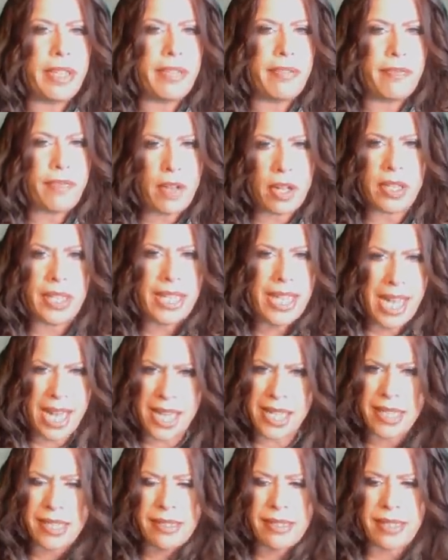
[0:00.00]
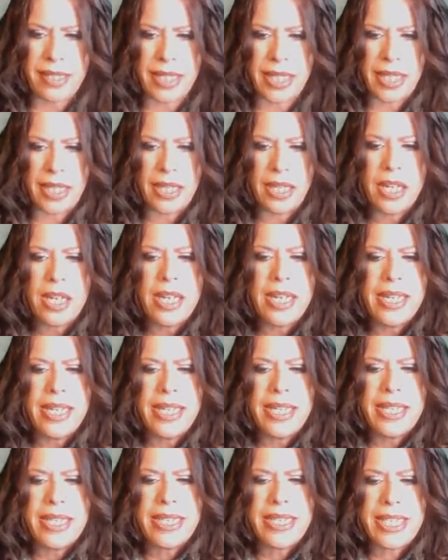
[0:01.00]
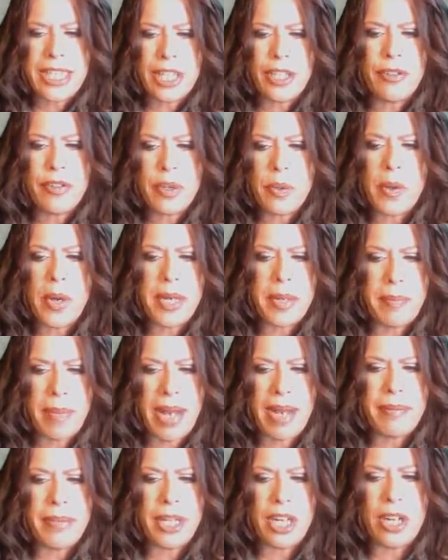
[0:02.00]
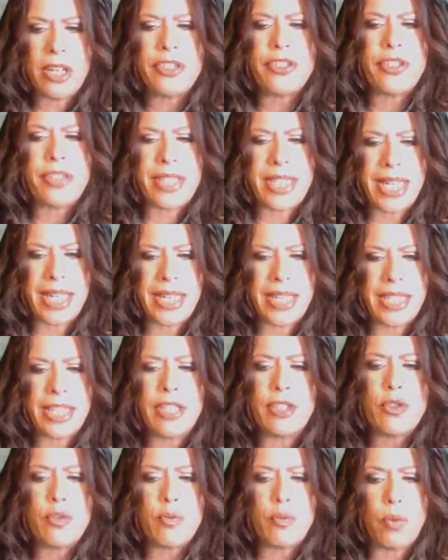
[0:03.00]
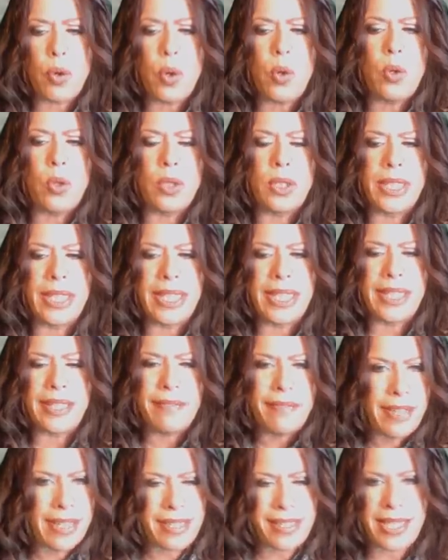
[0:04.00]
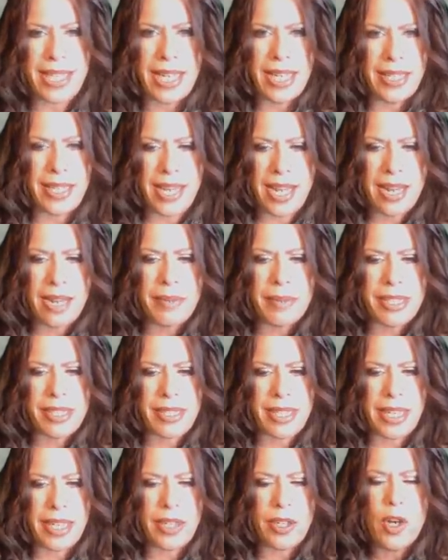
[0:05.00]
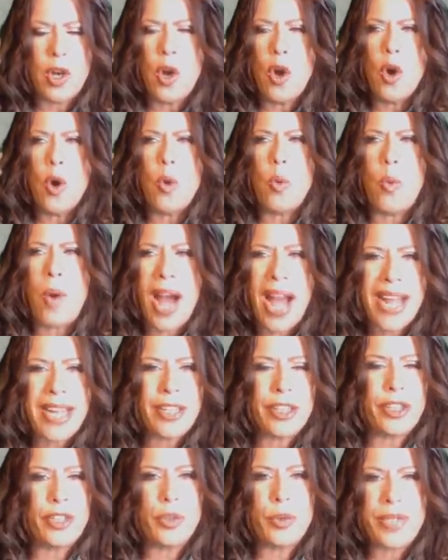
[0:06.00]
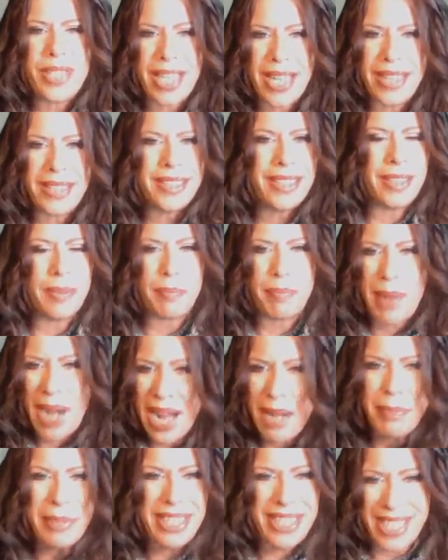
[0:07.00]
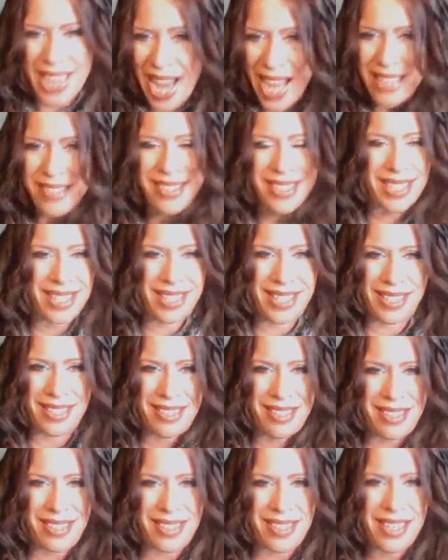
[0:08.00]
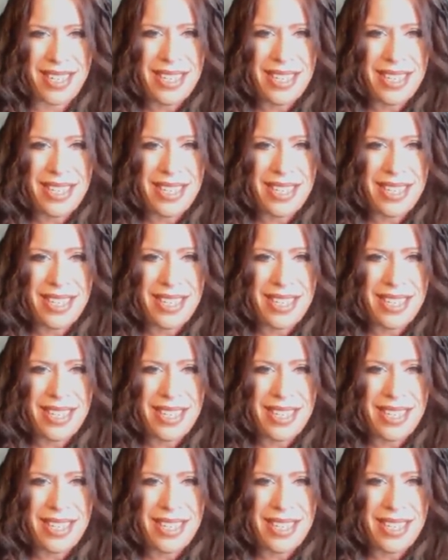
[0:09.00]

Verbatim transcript: falling honestly. Dedering wanted Bobby to understand his role in investigating the homicide. Why are you telling Bobby Dassey this?